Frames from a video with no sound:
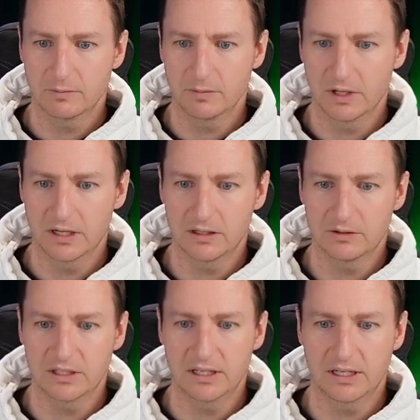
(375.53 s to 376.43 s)
And you
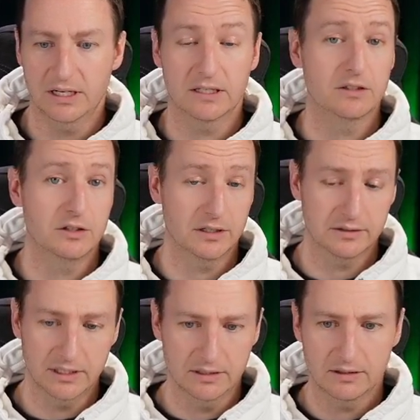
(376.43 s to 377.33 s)
see that it suggests
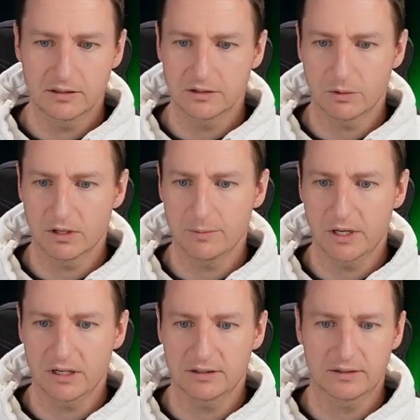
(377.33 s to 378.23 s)
the squiggly
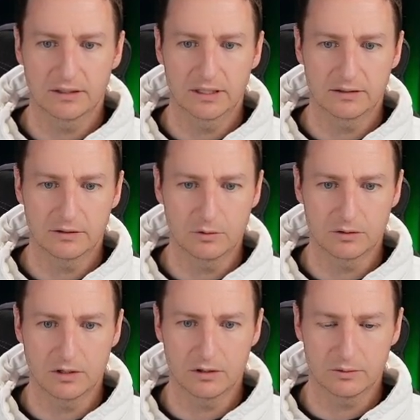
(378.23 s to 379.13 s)
brackets. Let's use
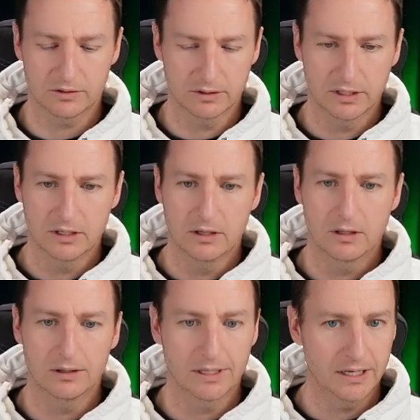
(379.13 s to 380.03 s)
those.
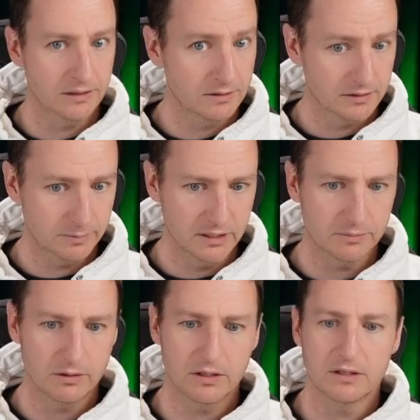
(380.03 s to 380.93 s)
Again,
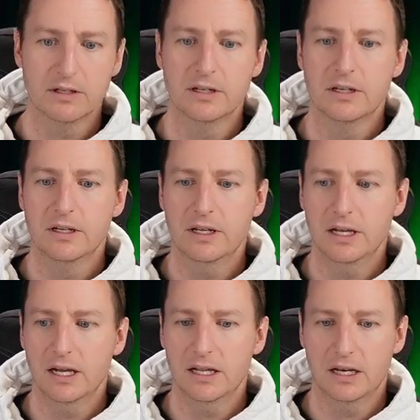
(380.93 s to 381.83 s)
spacebar,
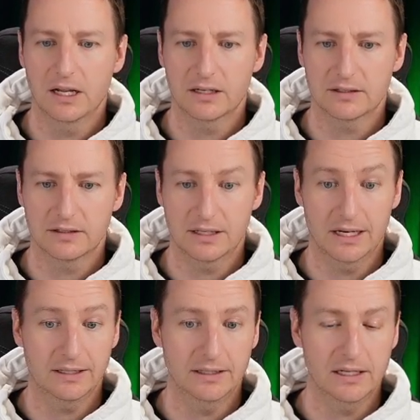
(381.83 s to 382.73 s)
and let us
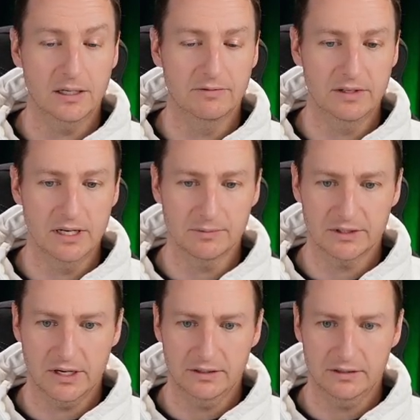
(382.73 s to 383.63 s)
select the VM
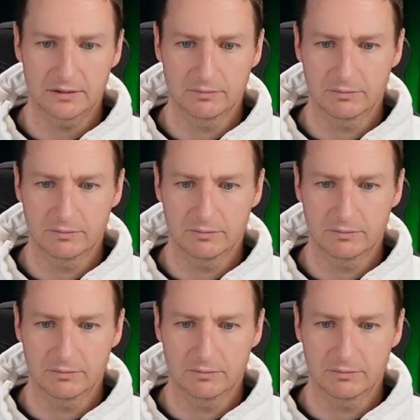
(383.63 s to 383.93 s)
size.